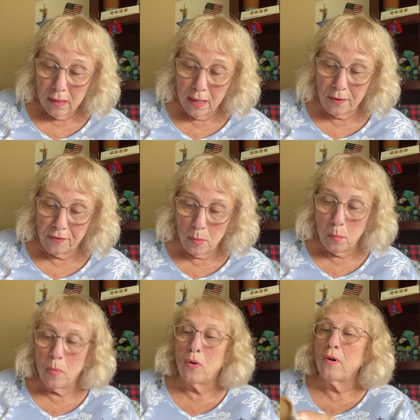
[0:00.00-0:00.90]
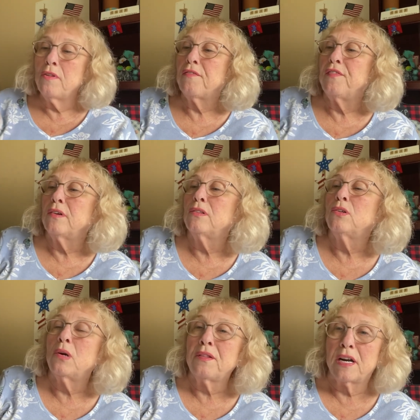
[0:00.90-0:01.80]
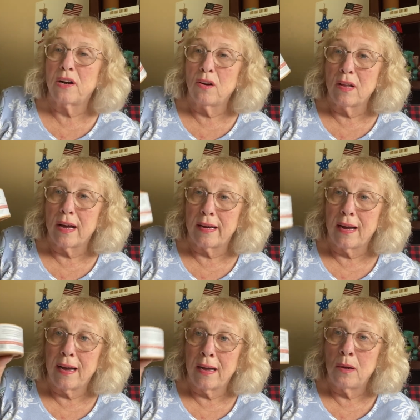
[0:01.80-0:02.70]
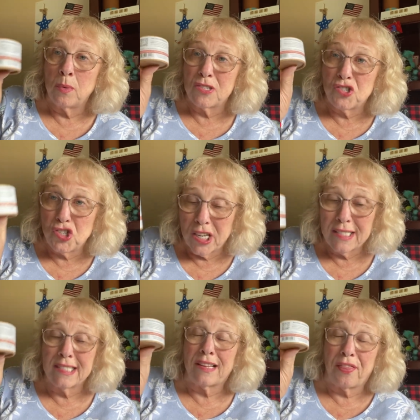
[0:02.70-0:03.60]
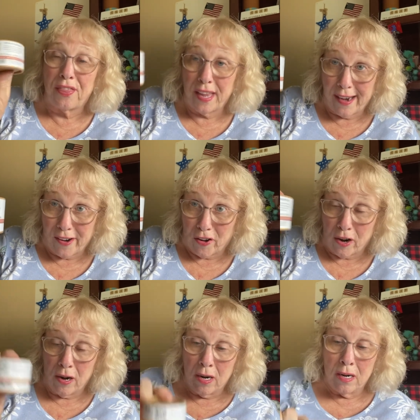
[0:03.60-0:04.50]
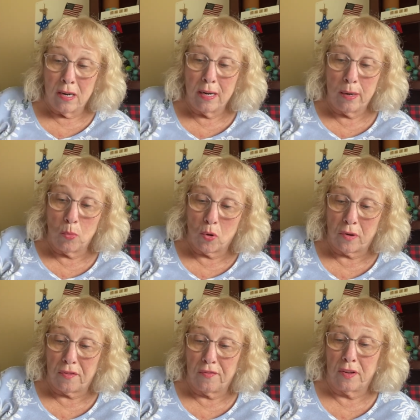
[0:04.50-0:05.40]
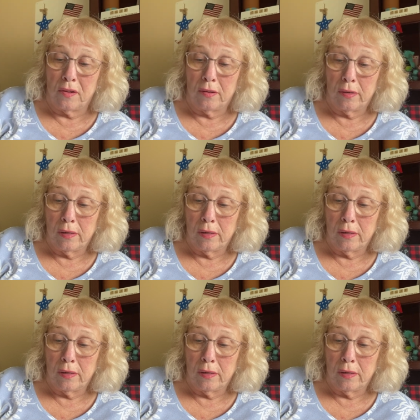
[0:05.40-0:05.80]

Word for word: It's from Morrisville, North Carolina. I was just there in Mooresville.